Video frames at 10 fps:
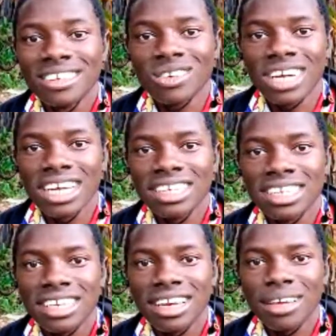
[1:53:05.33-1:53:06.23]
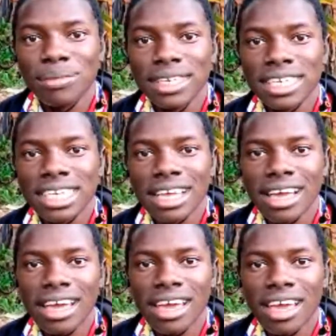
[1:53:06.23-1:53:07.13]
So guys, let me
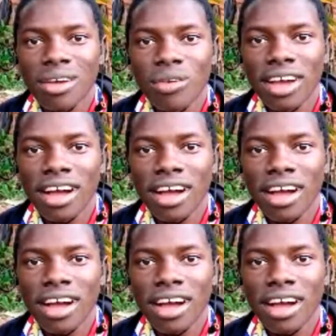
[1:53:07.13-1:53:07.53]
say